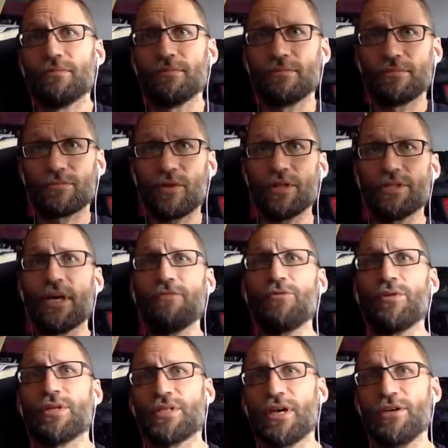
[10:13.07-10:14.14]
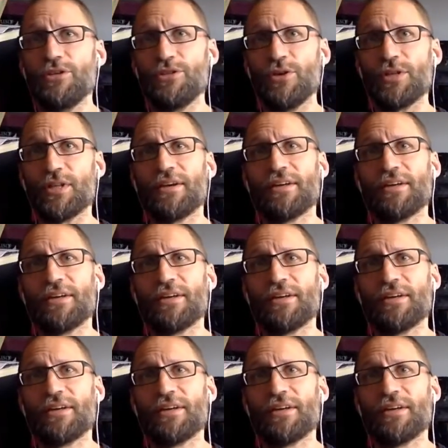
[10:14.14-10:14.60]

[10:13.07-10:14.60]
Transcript: Great to have you with us. How are you doing there?